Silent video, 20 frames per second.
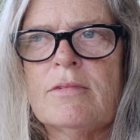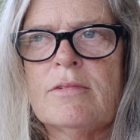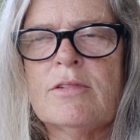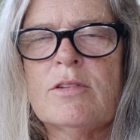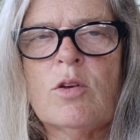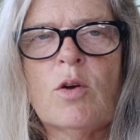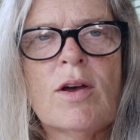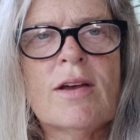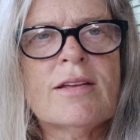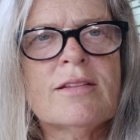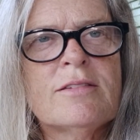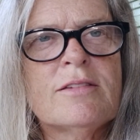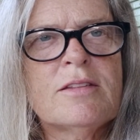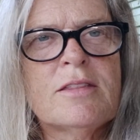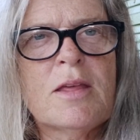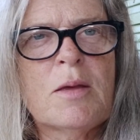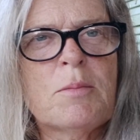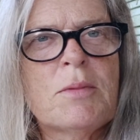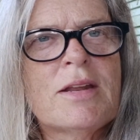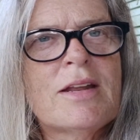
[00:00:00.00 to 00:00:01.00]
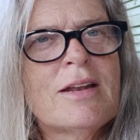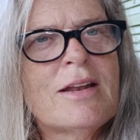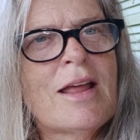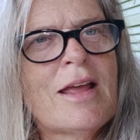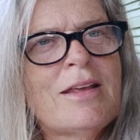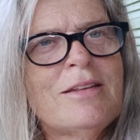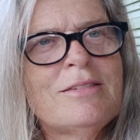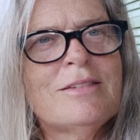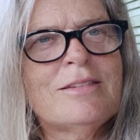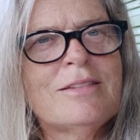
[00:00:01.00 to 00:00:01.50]
talking to them in
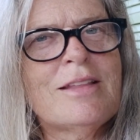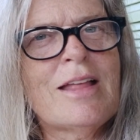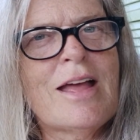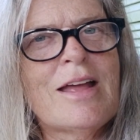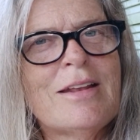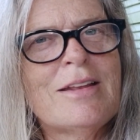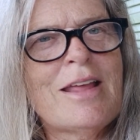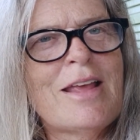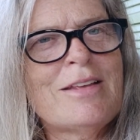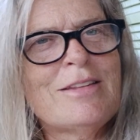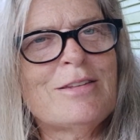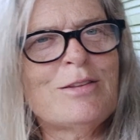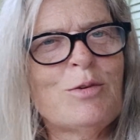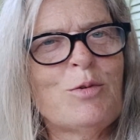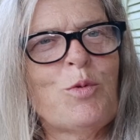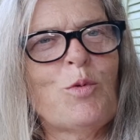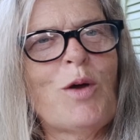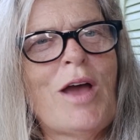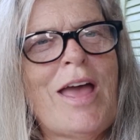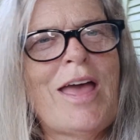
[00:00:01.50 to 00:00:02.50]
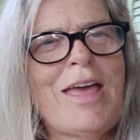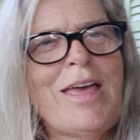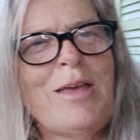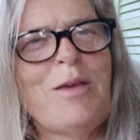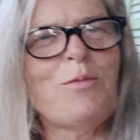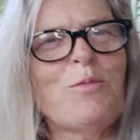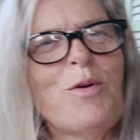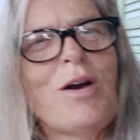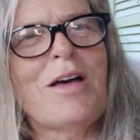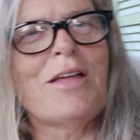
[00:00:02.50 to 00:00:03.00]
a not nice way
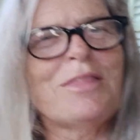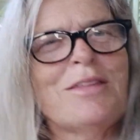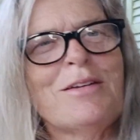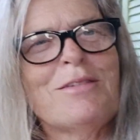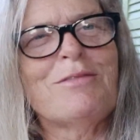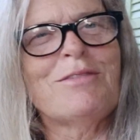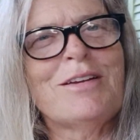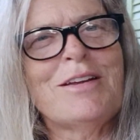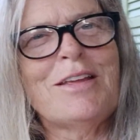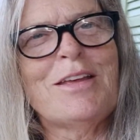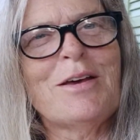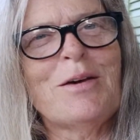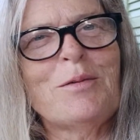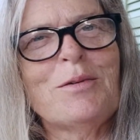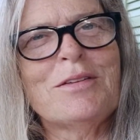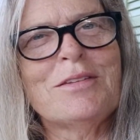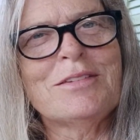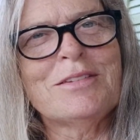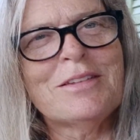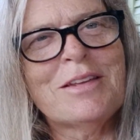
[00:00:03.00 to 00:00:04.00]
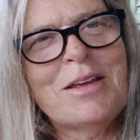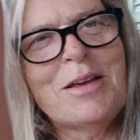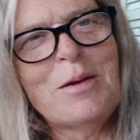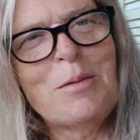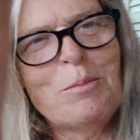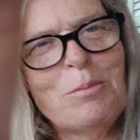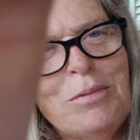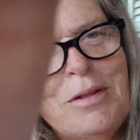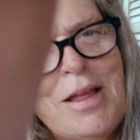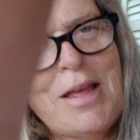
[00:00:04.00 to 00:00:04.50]
while their video is
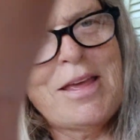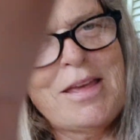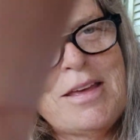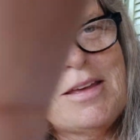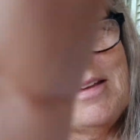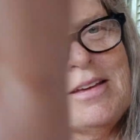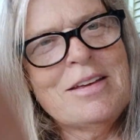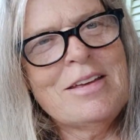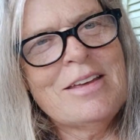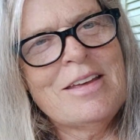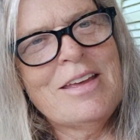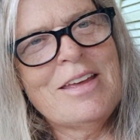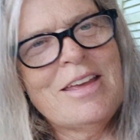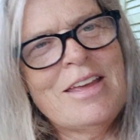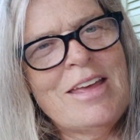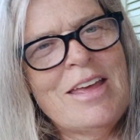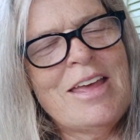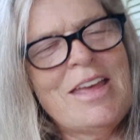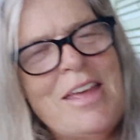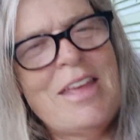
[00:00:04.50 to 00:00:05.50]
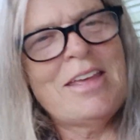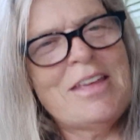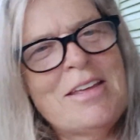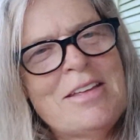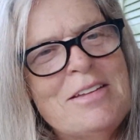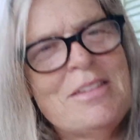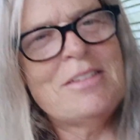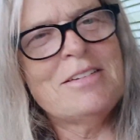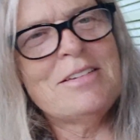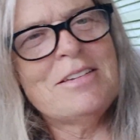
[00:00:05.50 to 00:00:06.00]
playing,
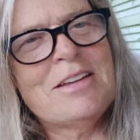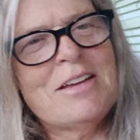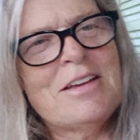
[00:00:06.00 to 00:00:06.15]
and